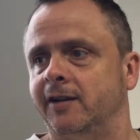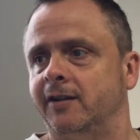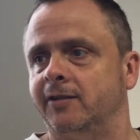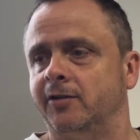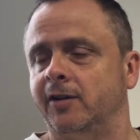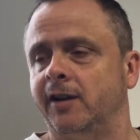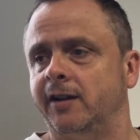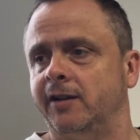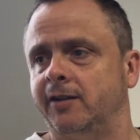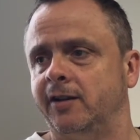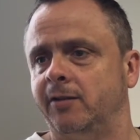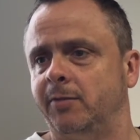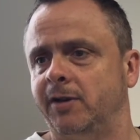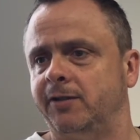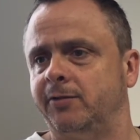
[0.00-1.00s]
So
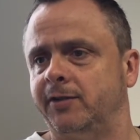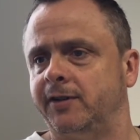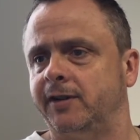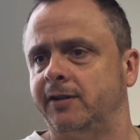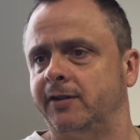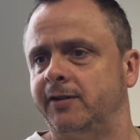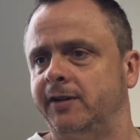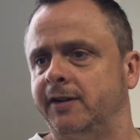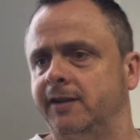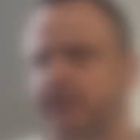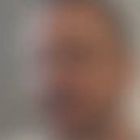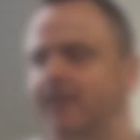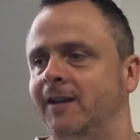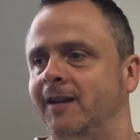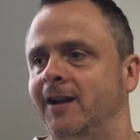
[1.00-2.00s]
it'll be interesting to see.
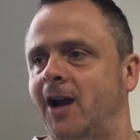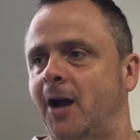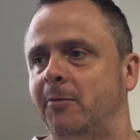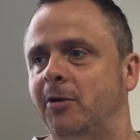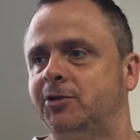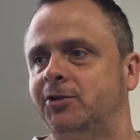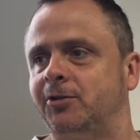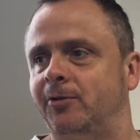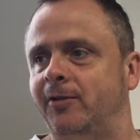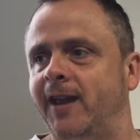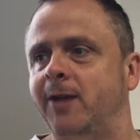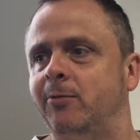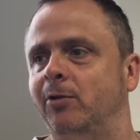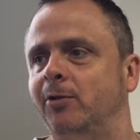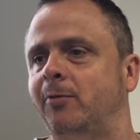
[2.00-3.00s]
I'm not sure
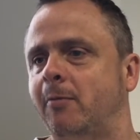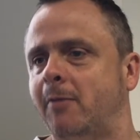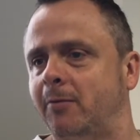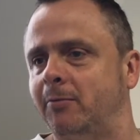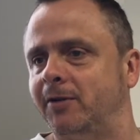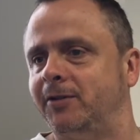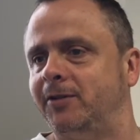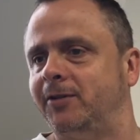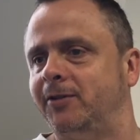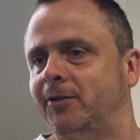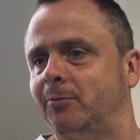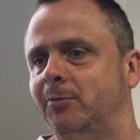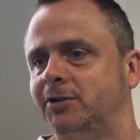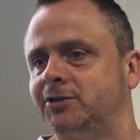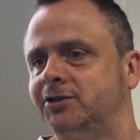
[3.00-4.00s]
they will remember it so
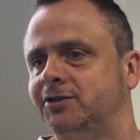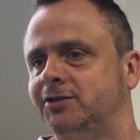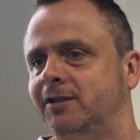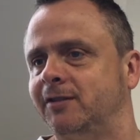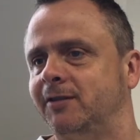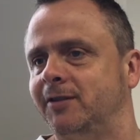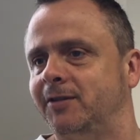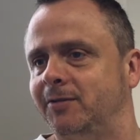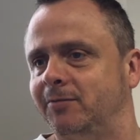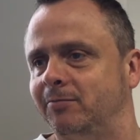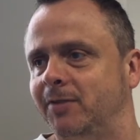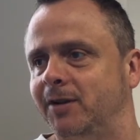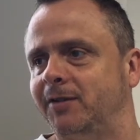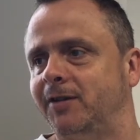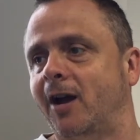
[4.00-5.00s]
much,
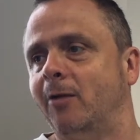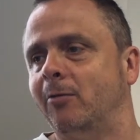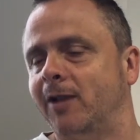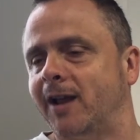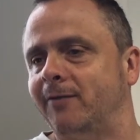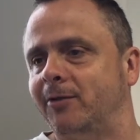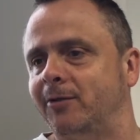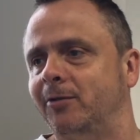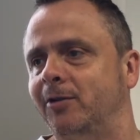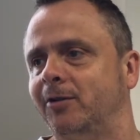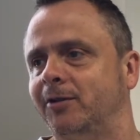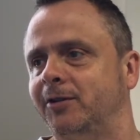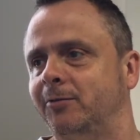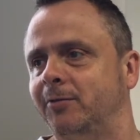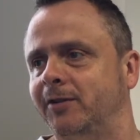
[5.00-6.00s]
but I will have the look
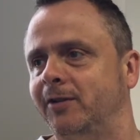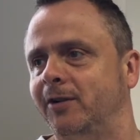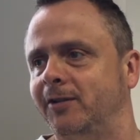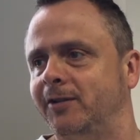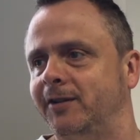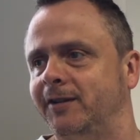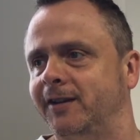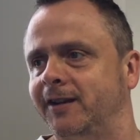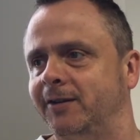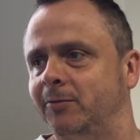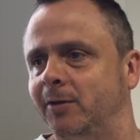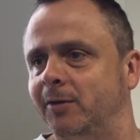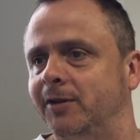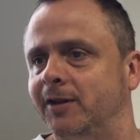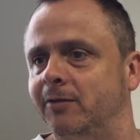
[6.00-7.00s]
at the results, and then
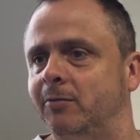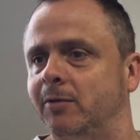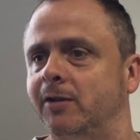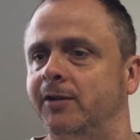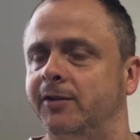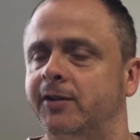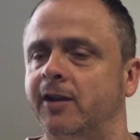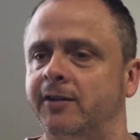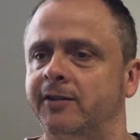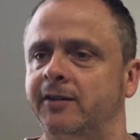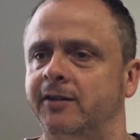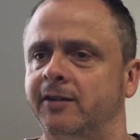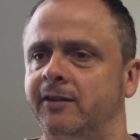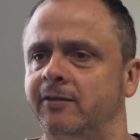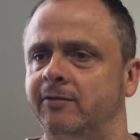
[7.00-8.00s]
we'll discuss
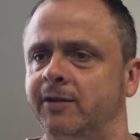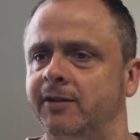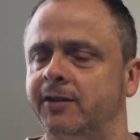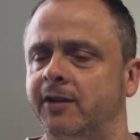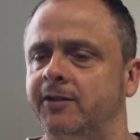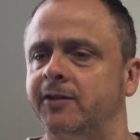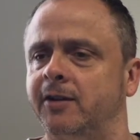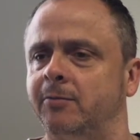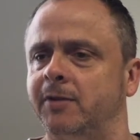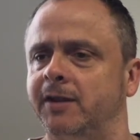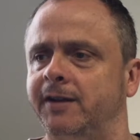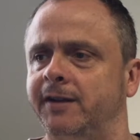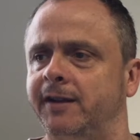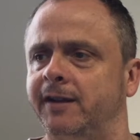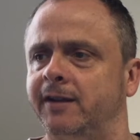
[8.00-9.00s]
them
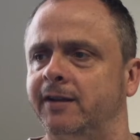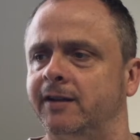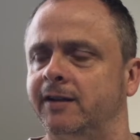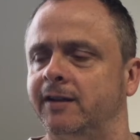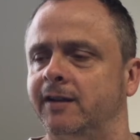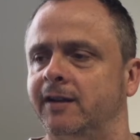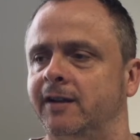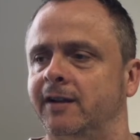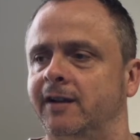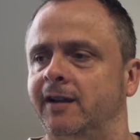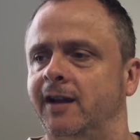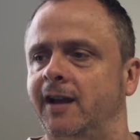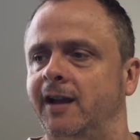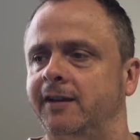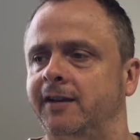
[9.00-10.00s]

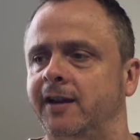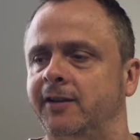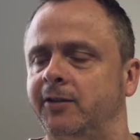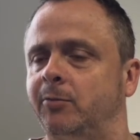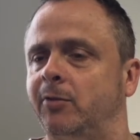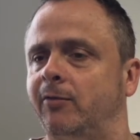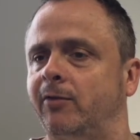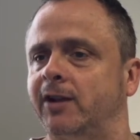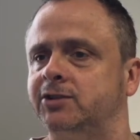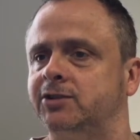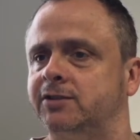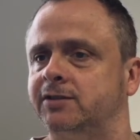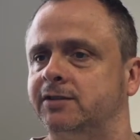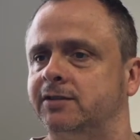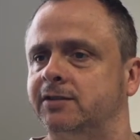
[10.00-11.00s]
and get some
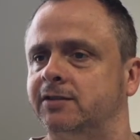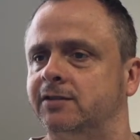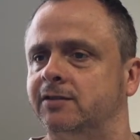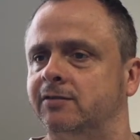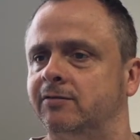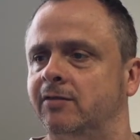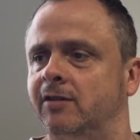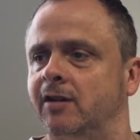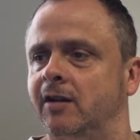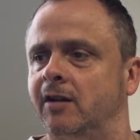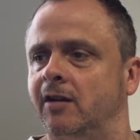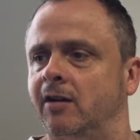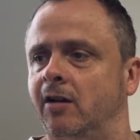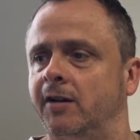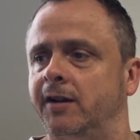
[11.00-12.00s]
reflection
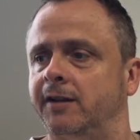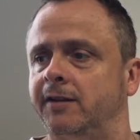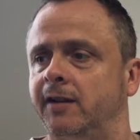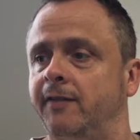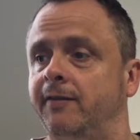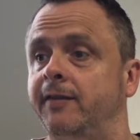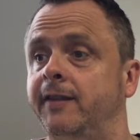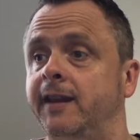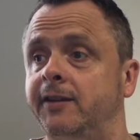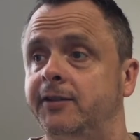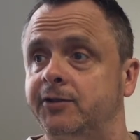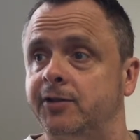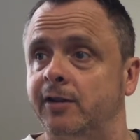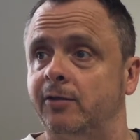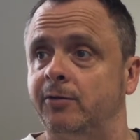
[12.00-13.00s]
on it. And these
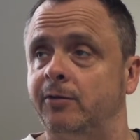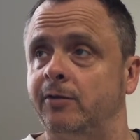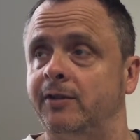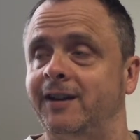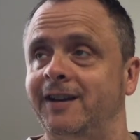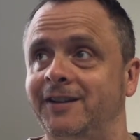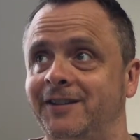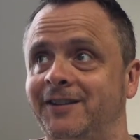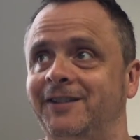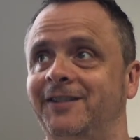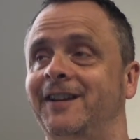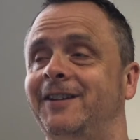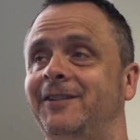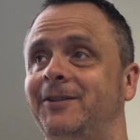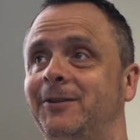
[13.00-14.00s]
children,
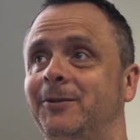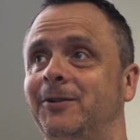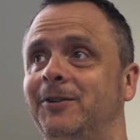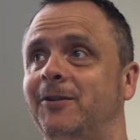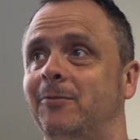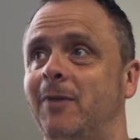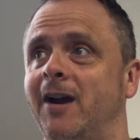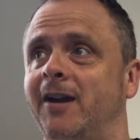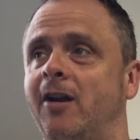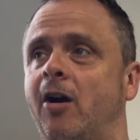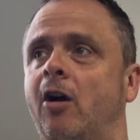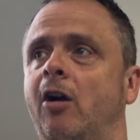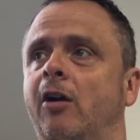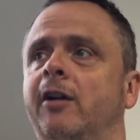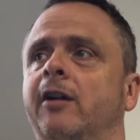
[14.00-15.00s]
these students of mine
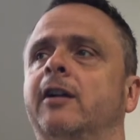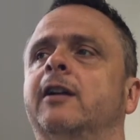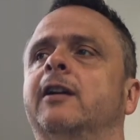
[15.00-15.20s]
are